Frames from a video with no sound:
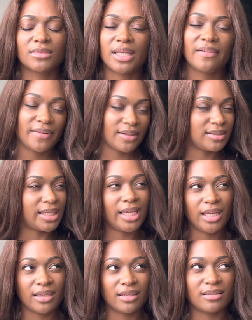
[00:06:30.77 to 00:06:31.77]

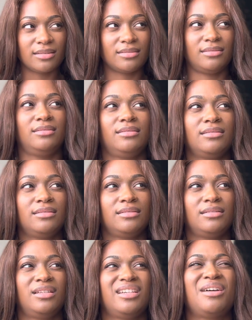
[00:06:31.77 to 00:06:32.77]
I
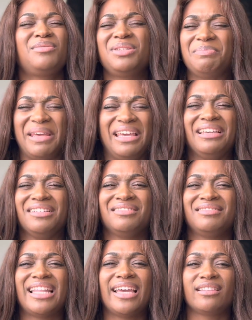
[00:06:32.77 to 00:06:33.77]
was in pain.
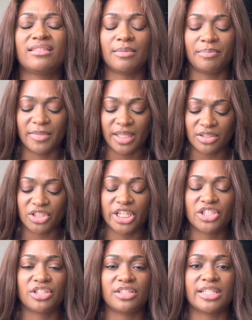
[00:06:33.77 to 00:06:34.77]
Like the
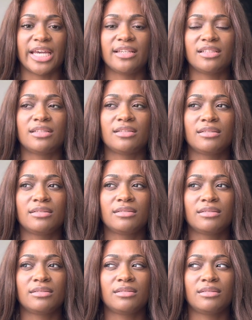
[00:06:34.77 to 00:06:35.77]
injection sites,
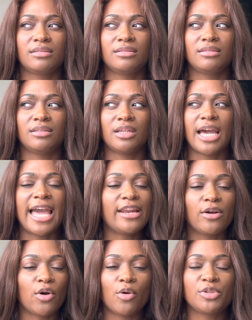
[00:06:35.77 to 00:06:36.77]
I had a
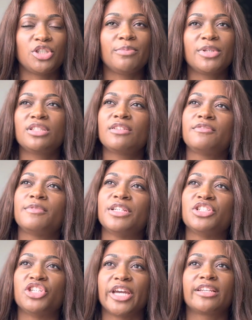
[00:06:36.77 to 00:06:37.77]
whole, she must have
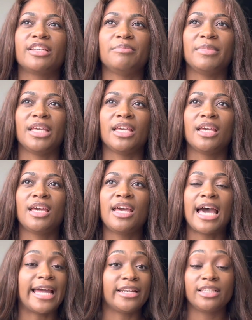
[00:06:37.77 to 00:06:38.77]
injected me.
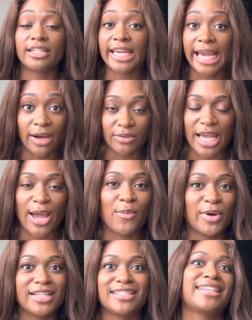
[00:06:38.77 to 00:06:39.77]
I didn't count. I
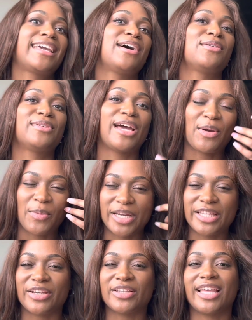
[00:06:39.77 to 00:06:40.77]
wanted to count. I went
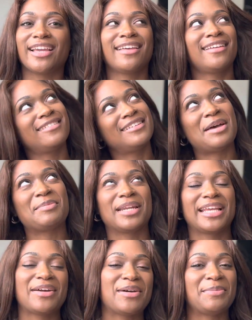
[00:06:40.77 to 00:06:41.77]
in there like, I'm gonna
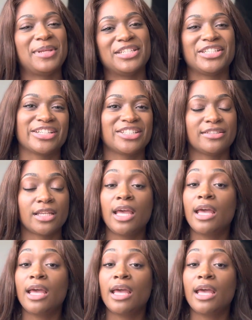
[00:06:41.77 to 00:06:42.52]
count how many injections.